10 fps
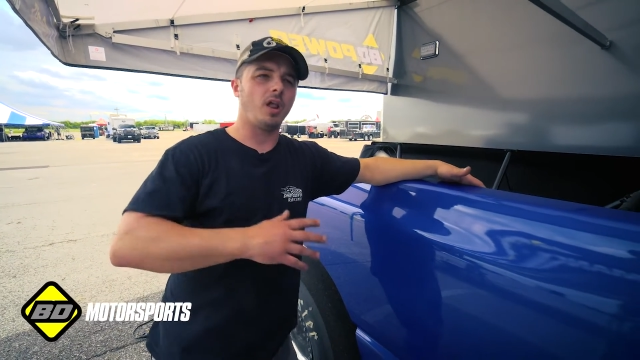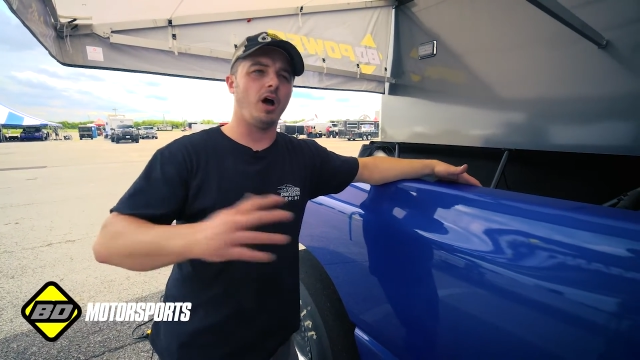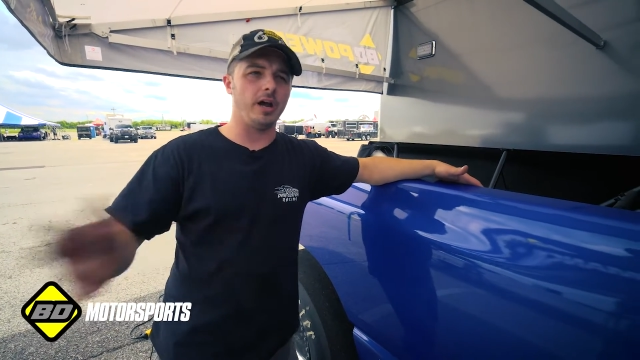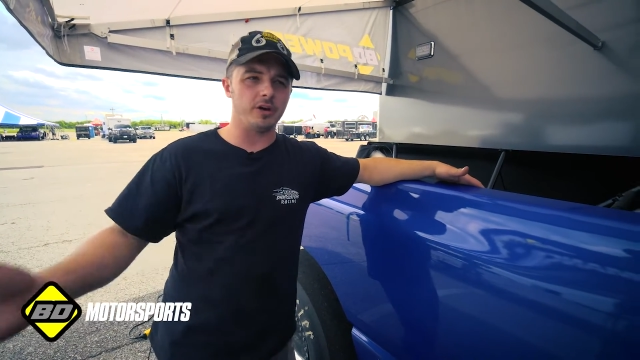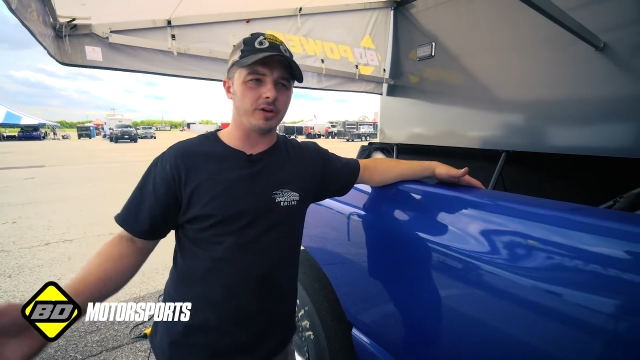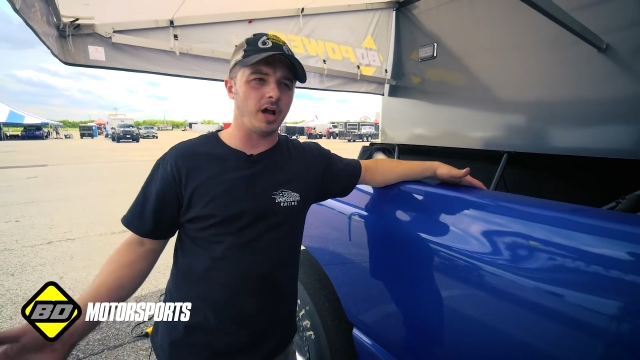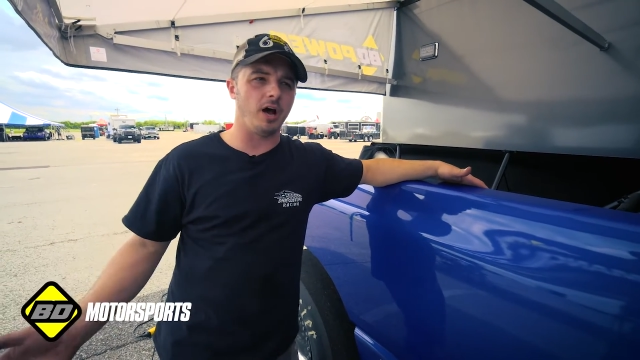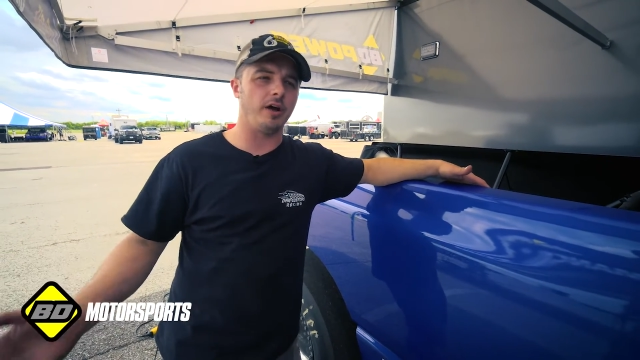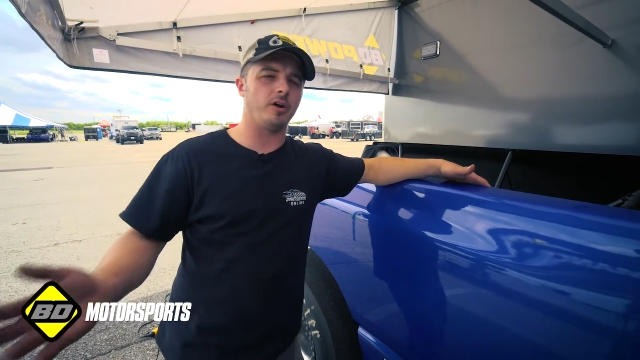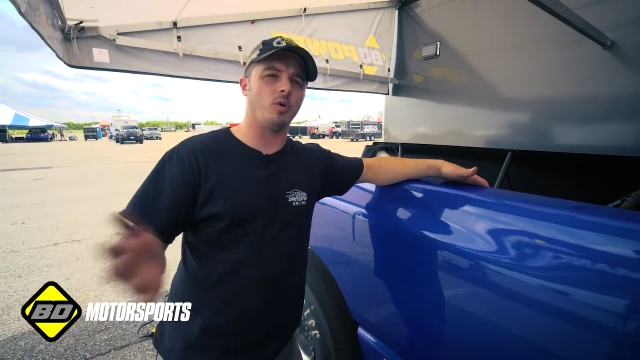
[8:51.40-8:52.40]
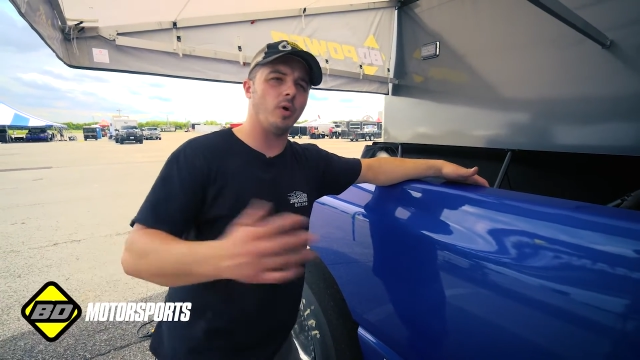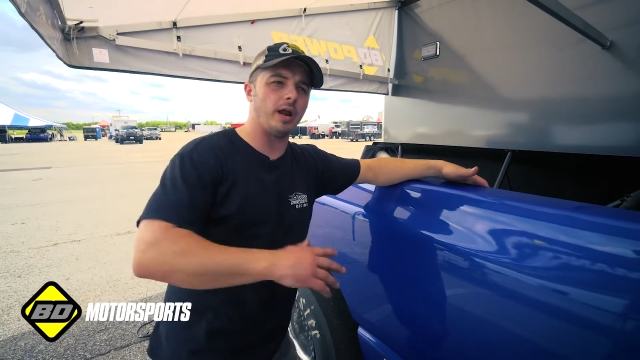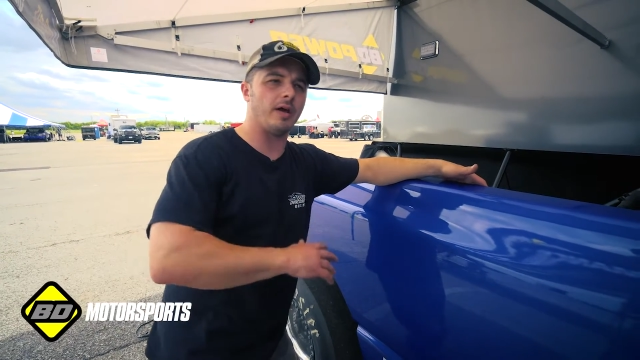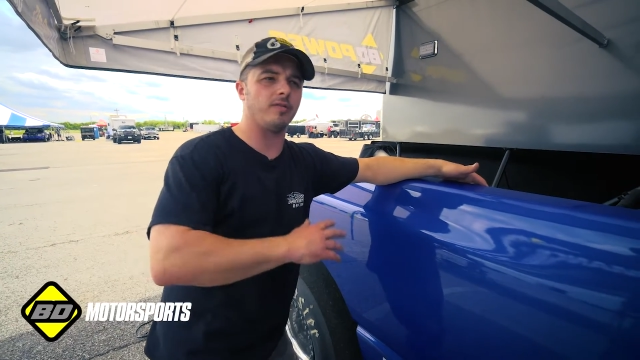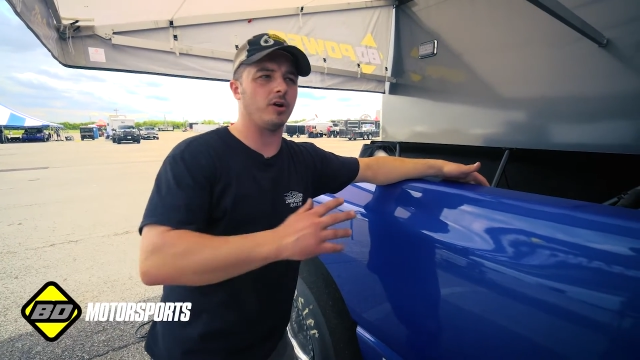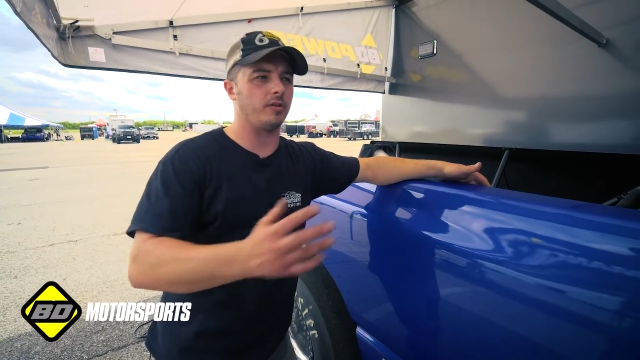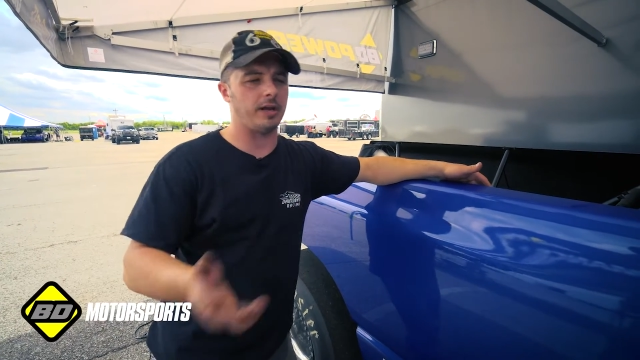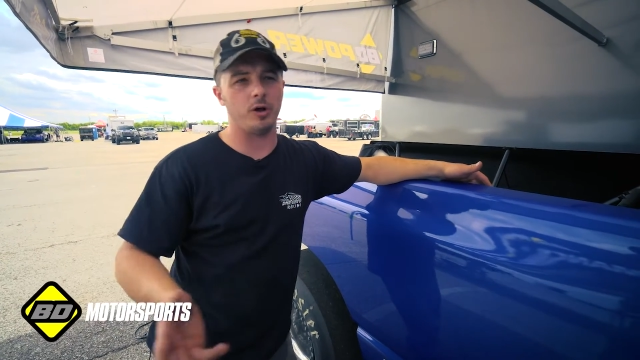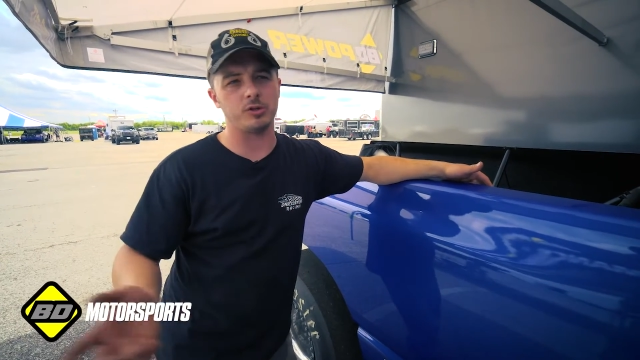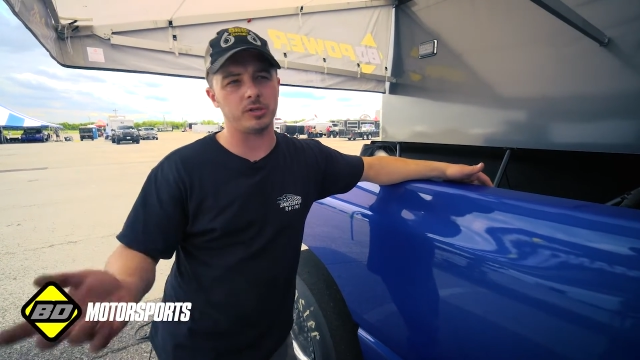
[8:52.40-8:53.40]
hired gun or whatever, or they
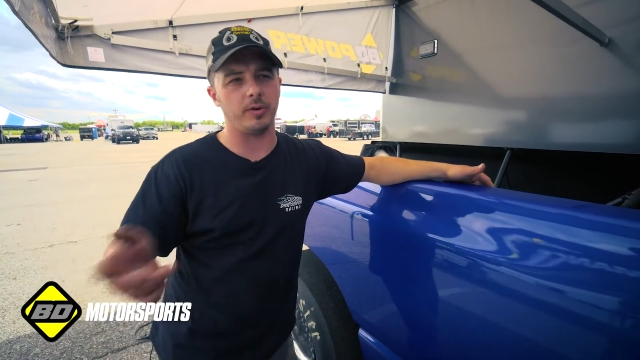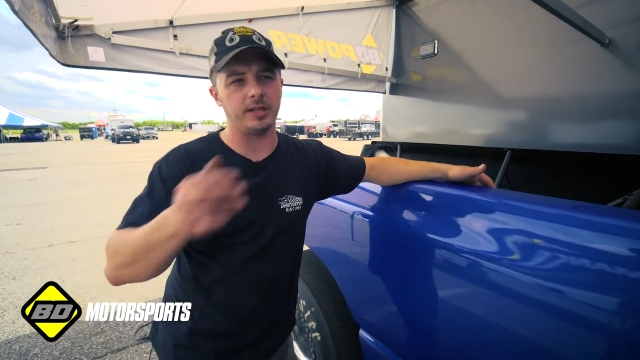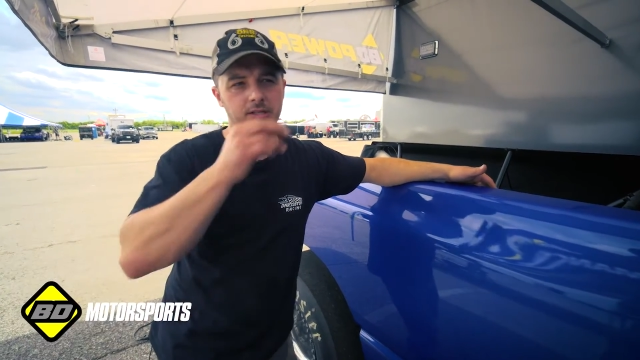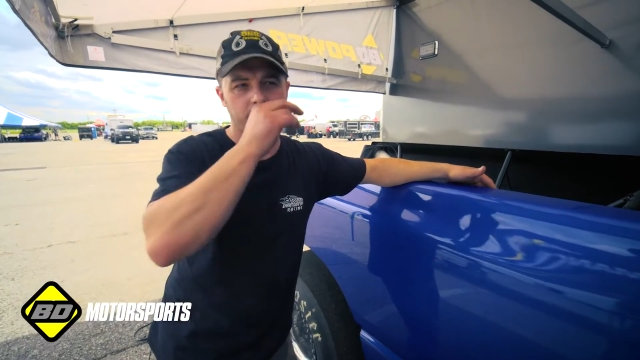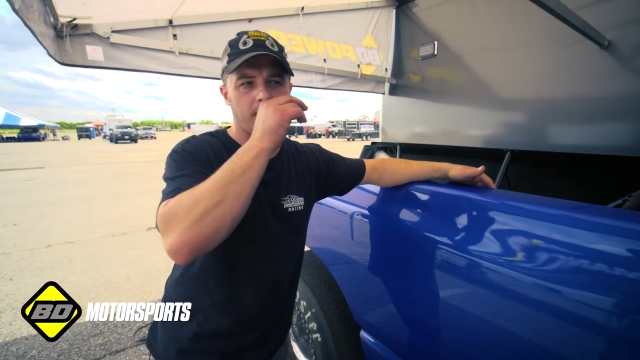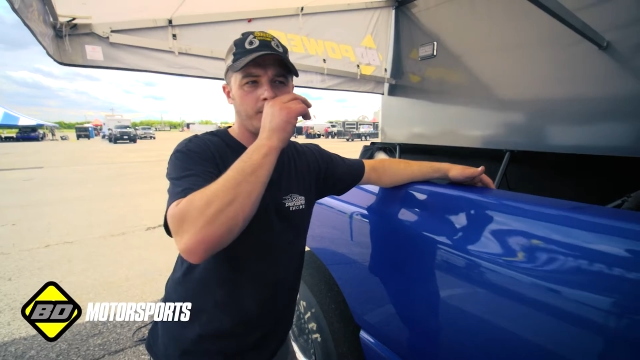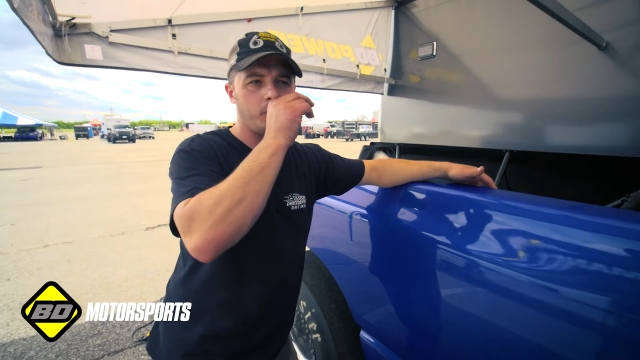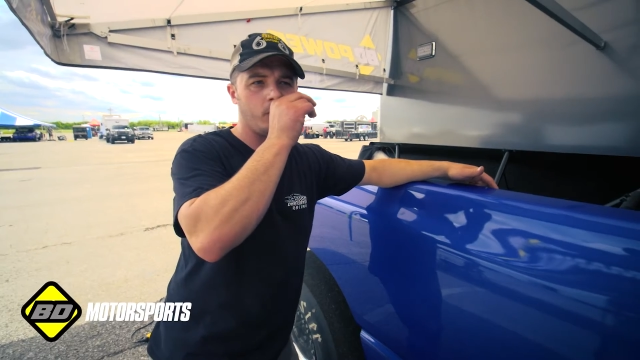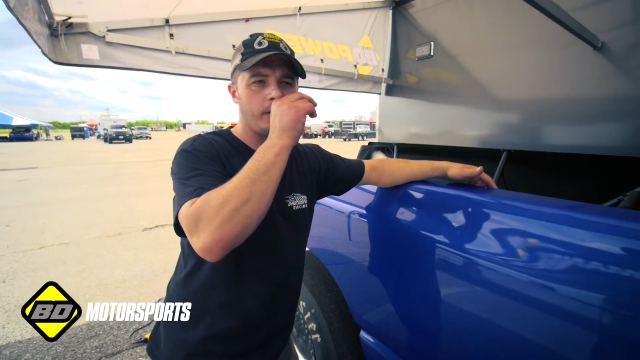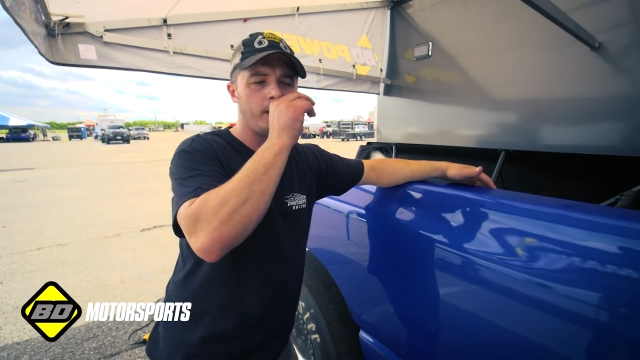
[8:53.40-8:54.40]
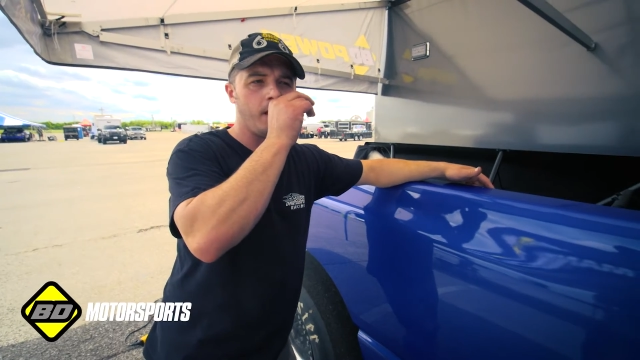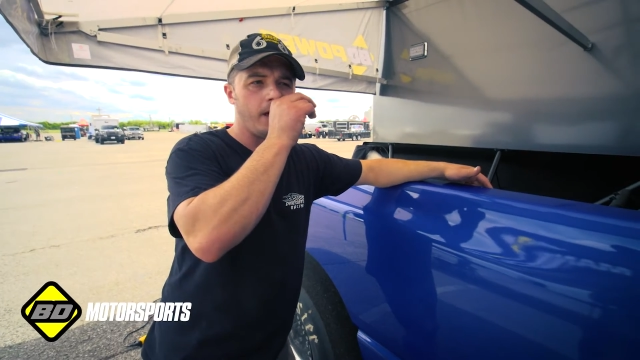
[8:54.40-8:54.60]
know somebody that's going to come do it.